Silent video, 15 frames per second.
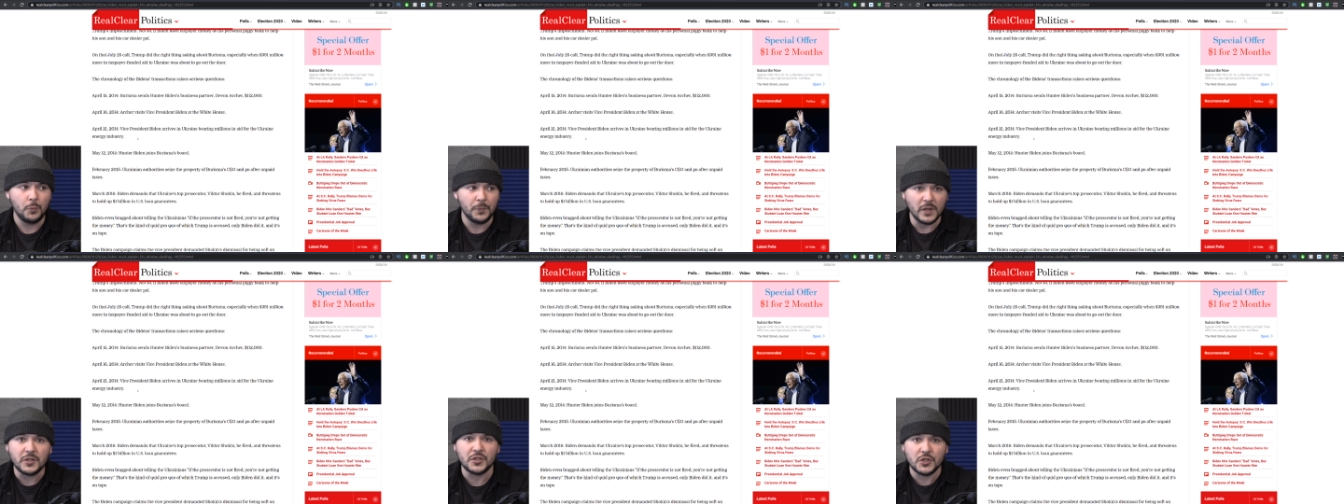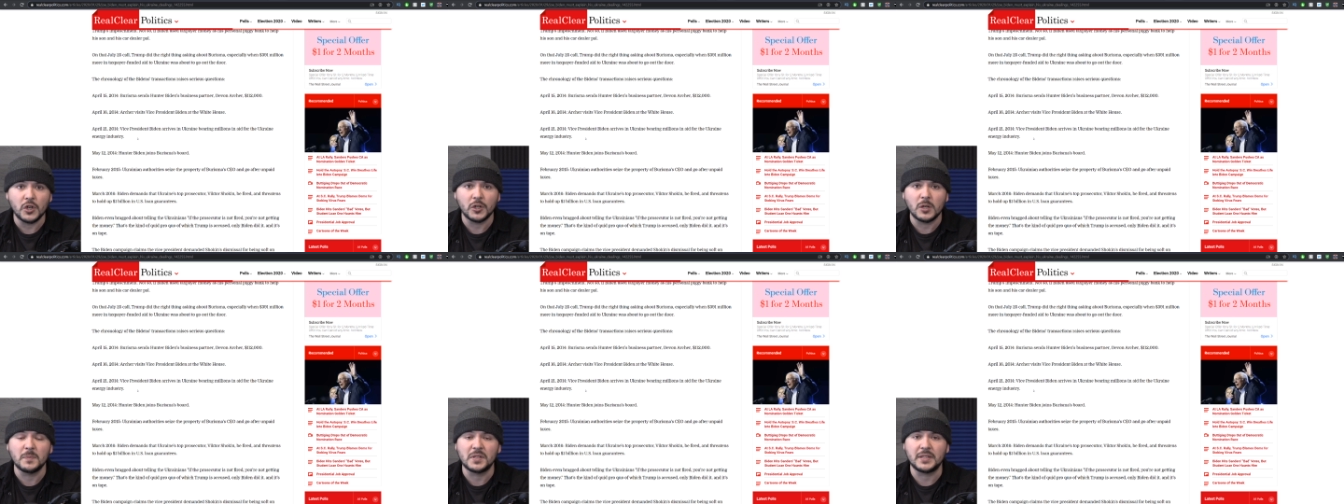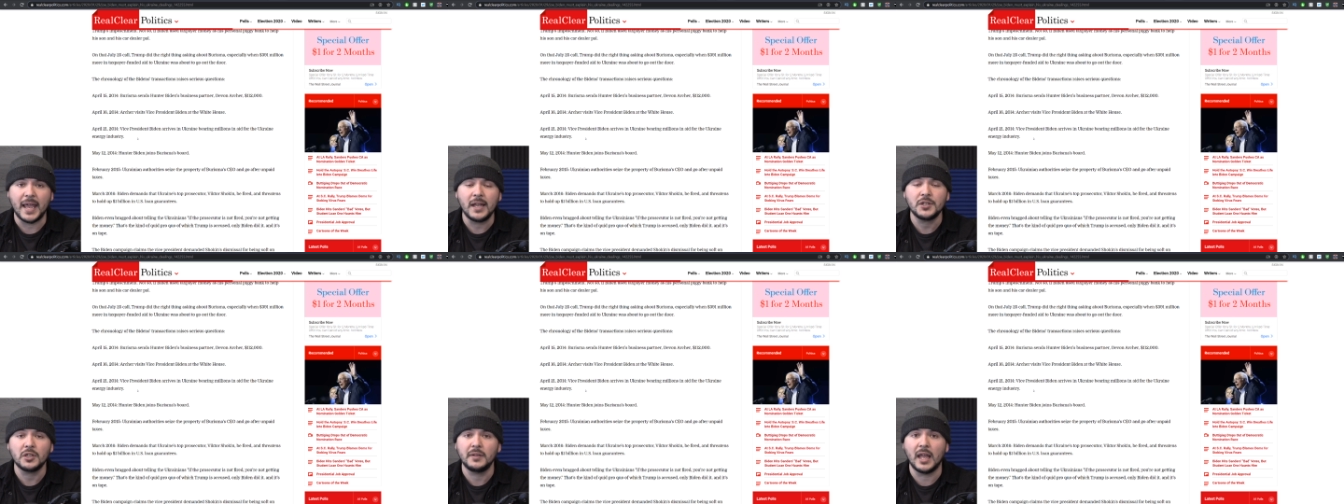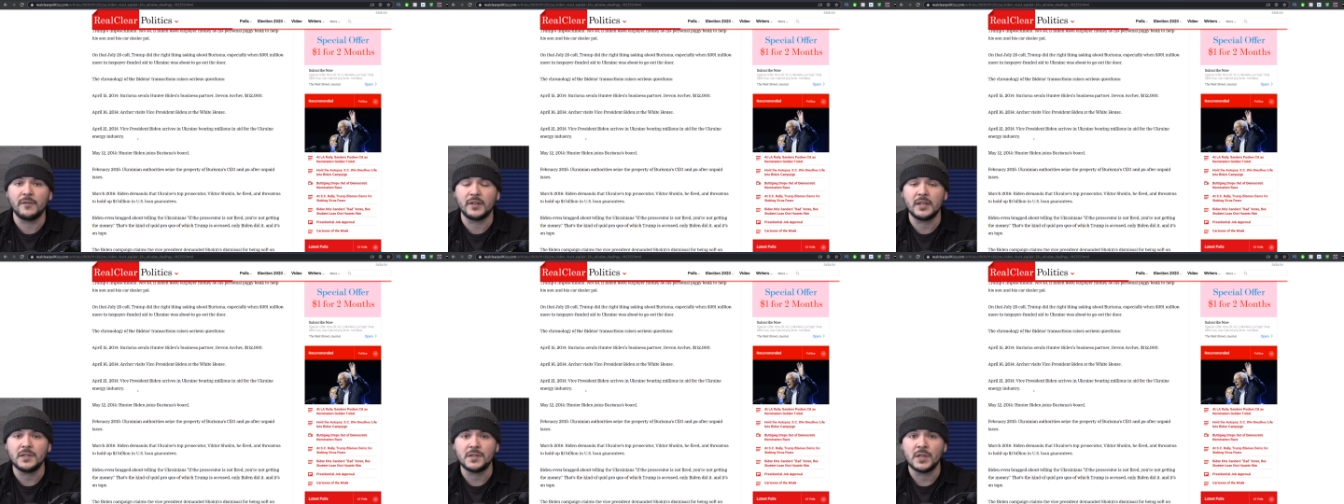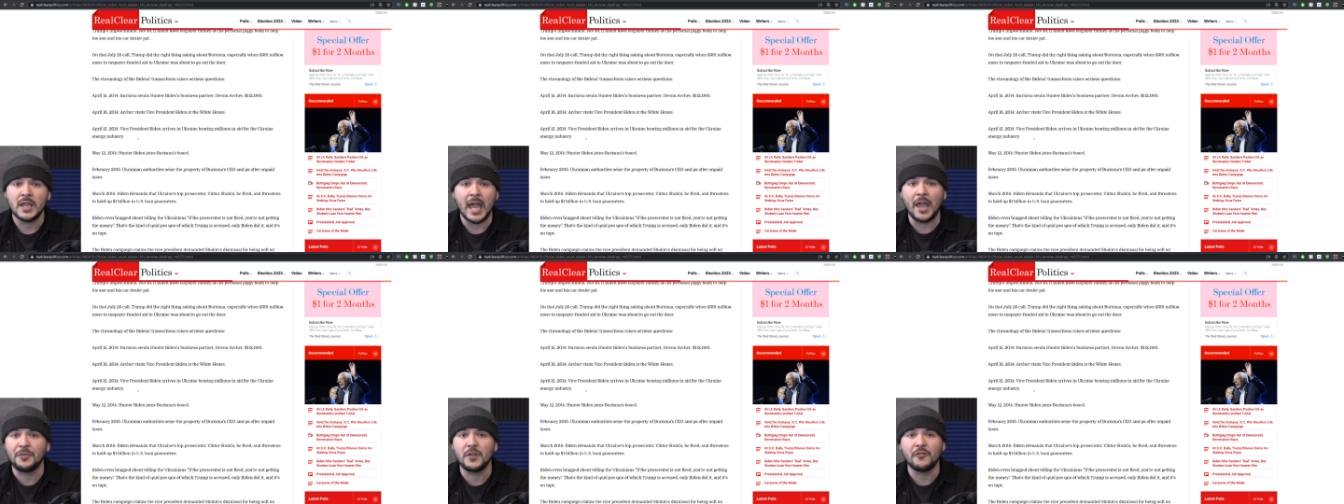There's circumstantial evidence,
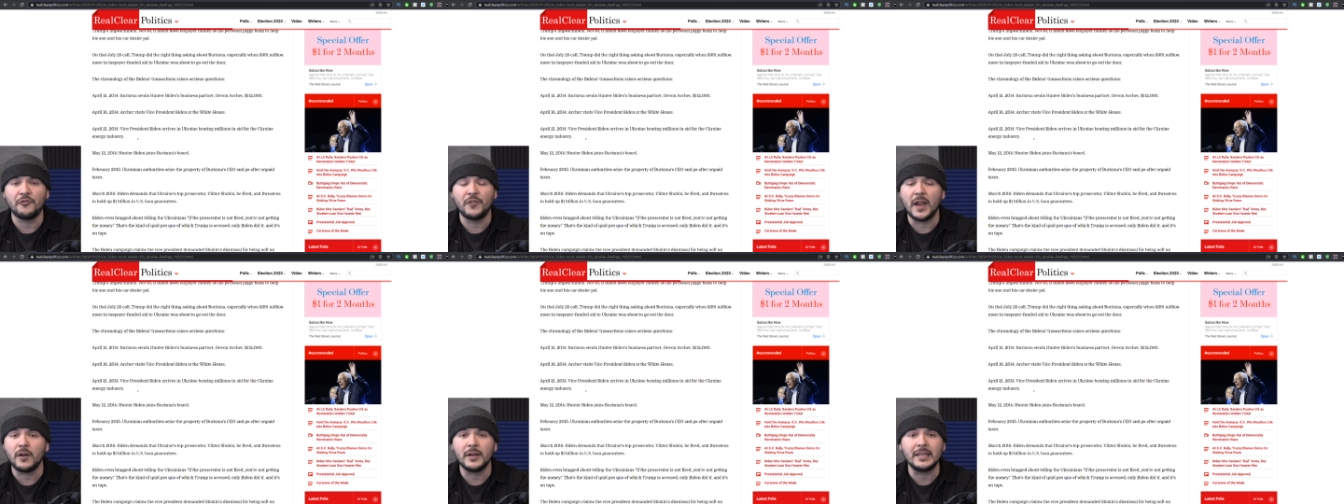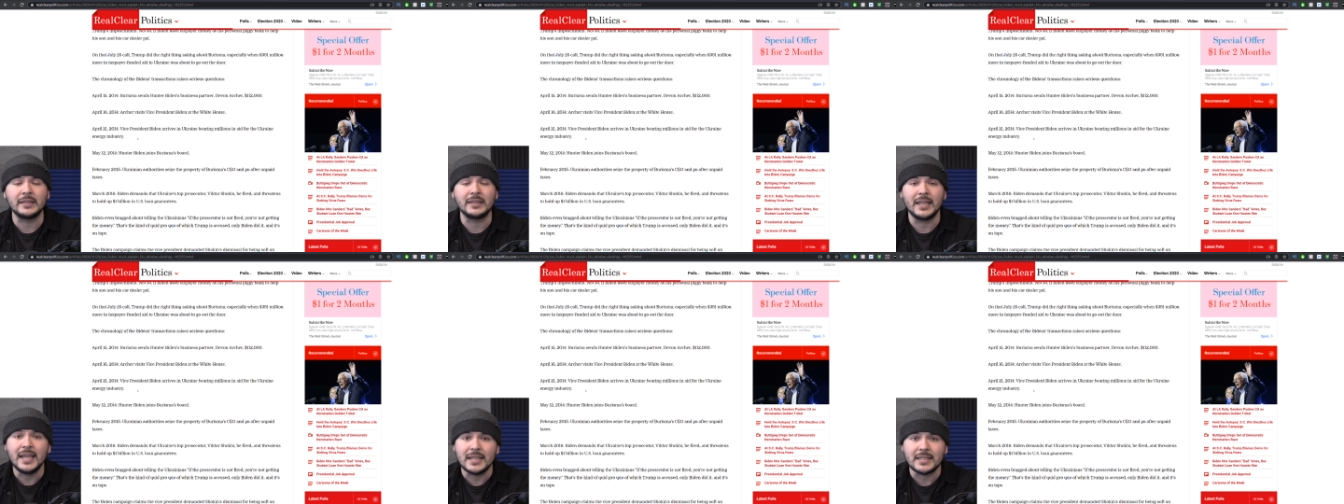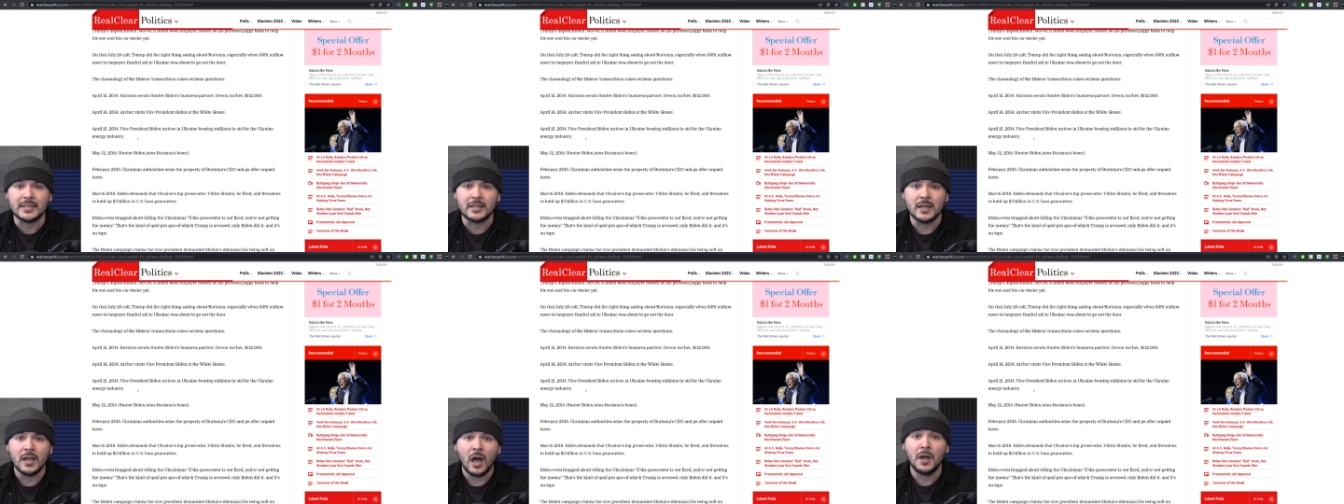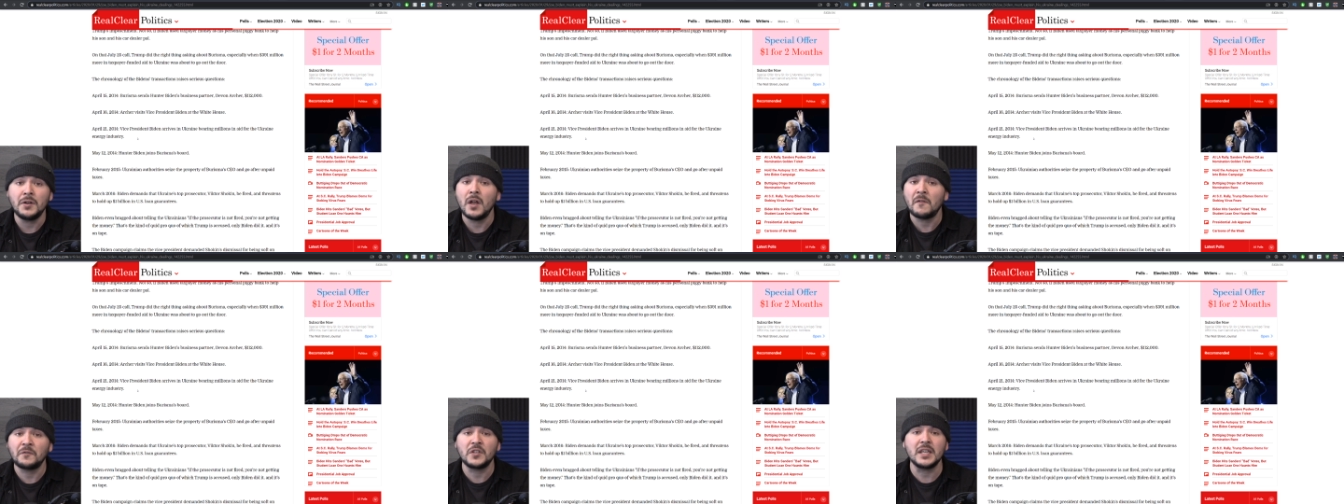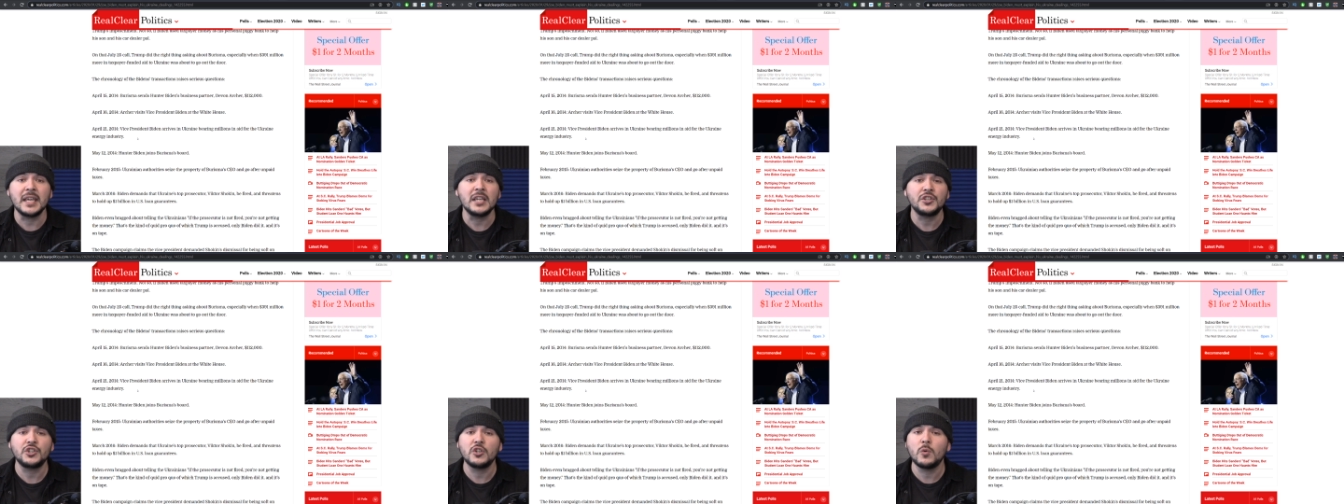at the very least, enough to
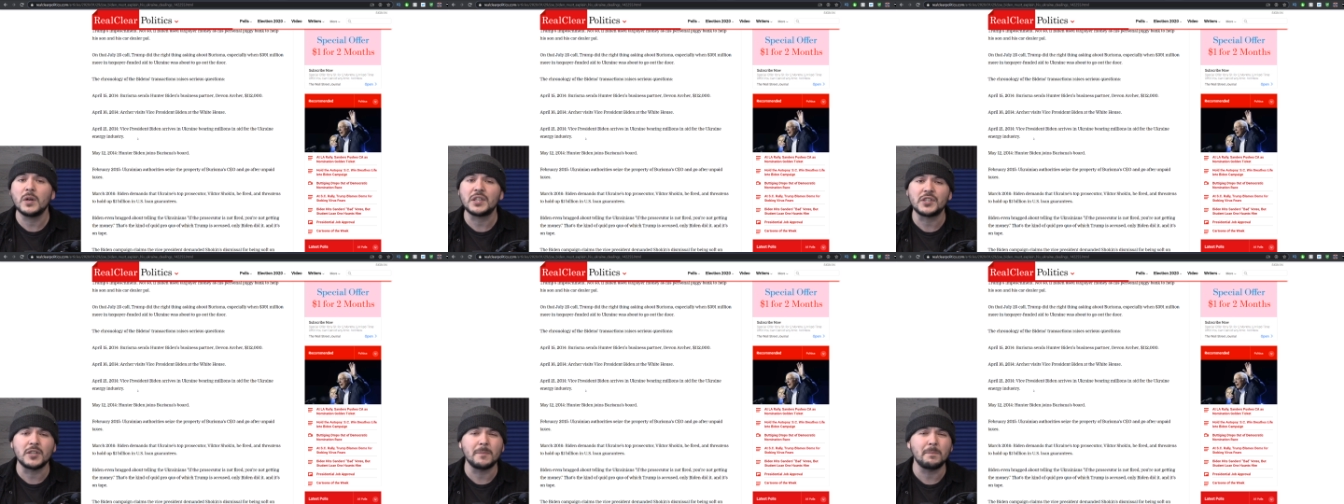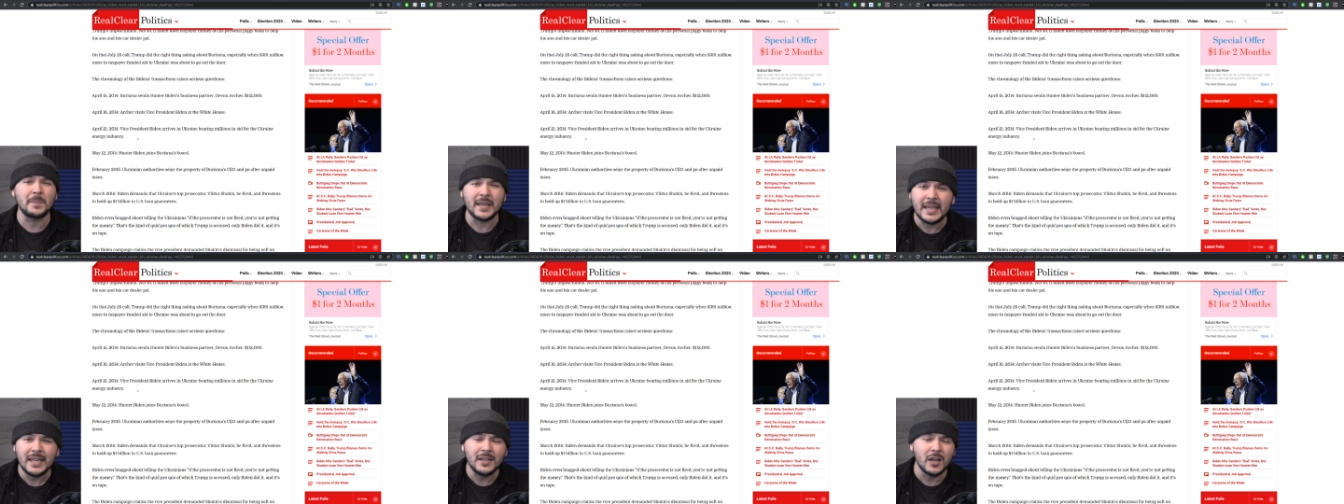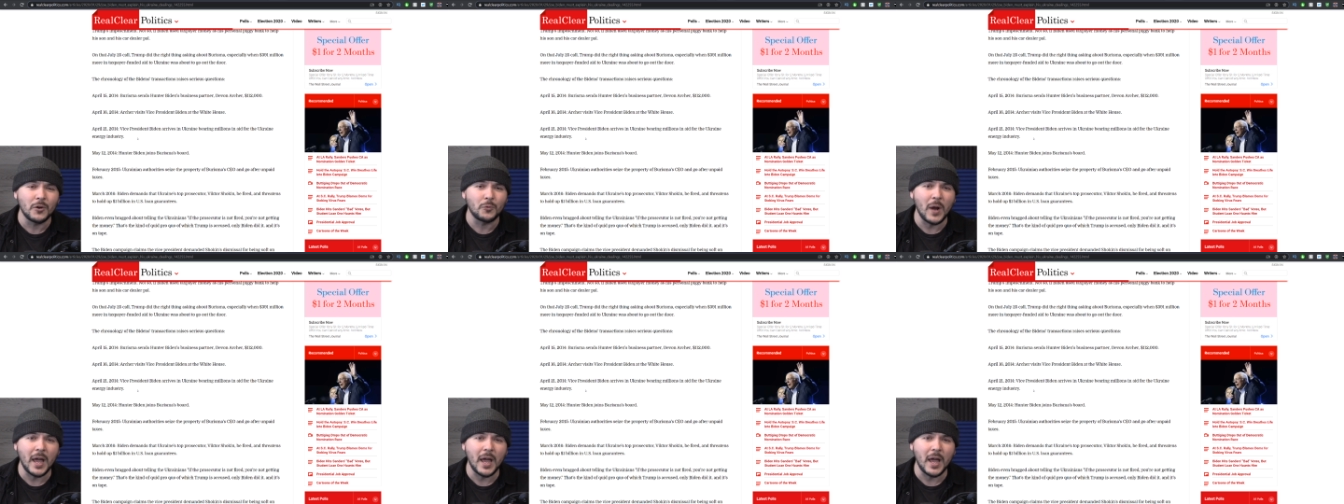issue a subpoena,